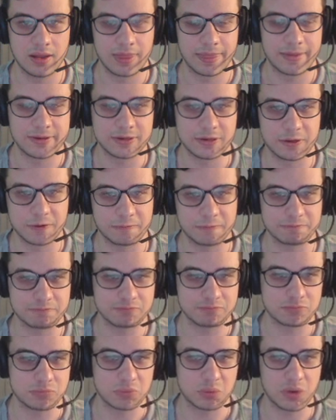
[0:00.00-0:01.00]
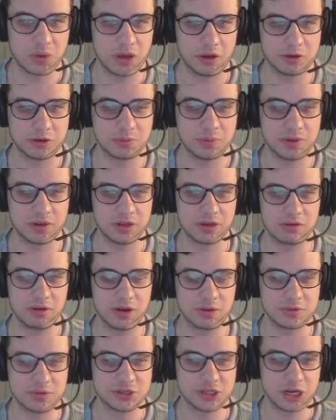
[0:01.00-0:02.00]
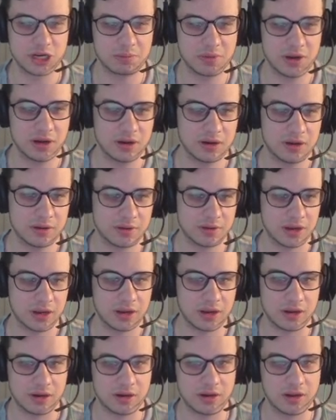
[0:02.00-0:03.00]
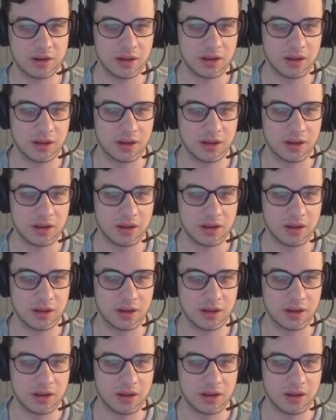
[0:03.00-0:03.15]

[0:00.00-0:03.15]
So ultimately green was checkmated, and